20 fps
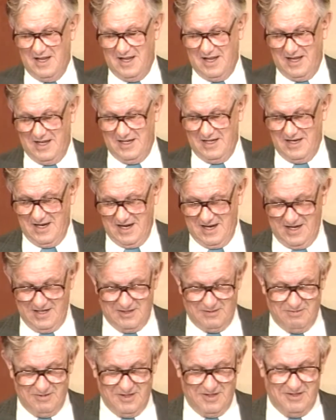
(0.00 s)
And he
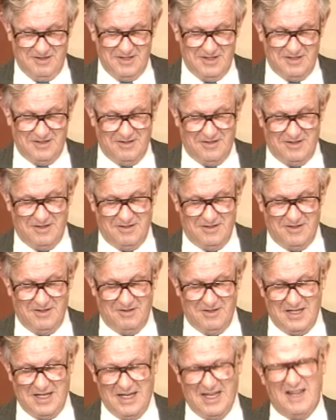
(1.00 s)
asked whether,
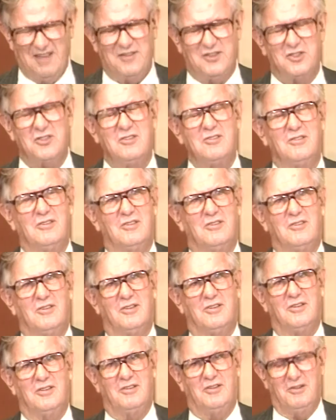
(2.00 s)
don't I have a student
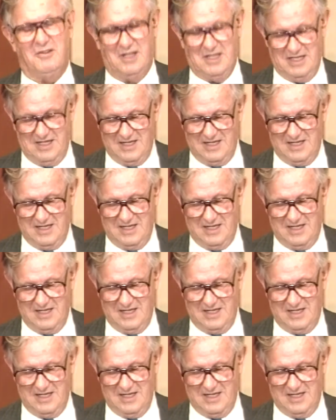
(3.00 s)
who could do it?